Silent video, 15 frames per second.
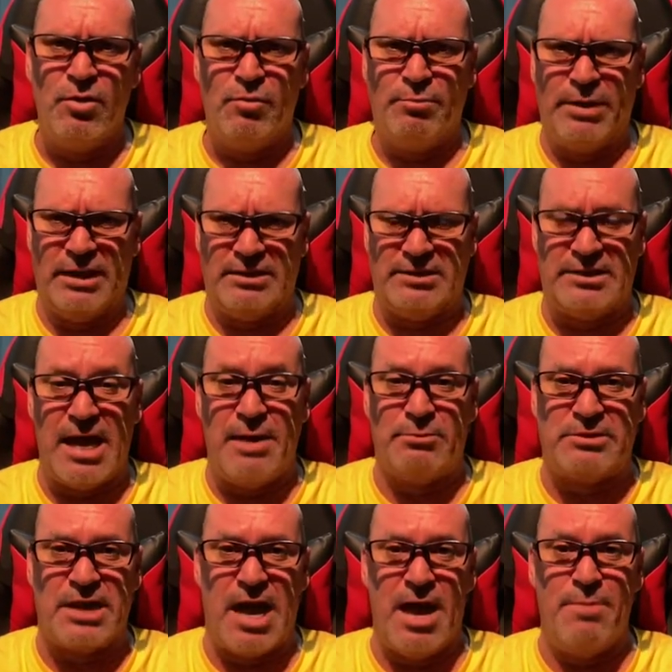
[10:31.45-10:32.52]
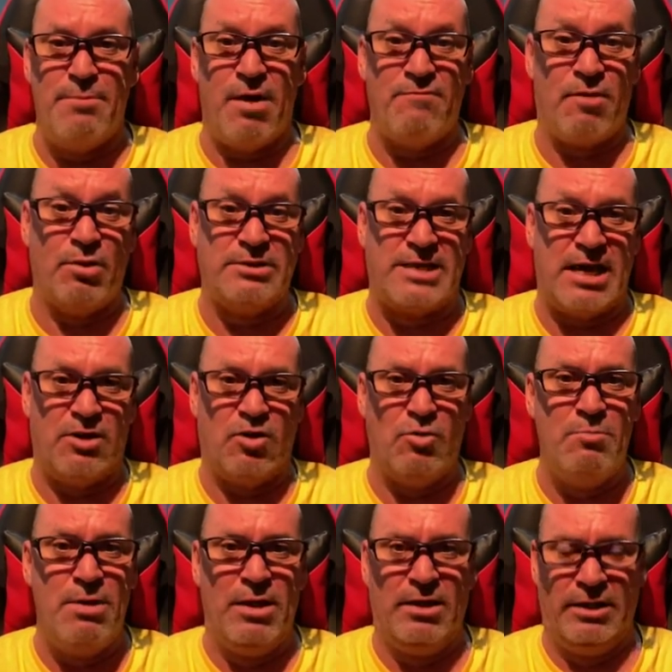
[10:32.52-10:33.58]
But at the same time, I've always had
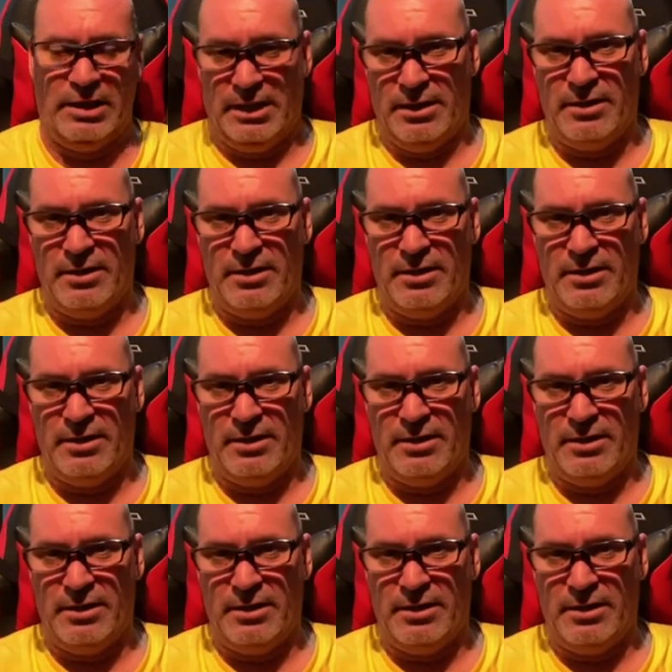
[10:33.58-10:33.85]
humility.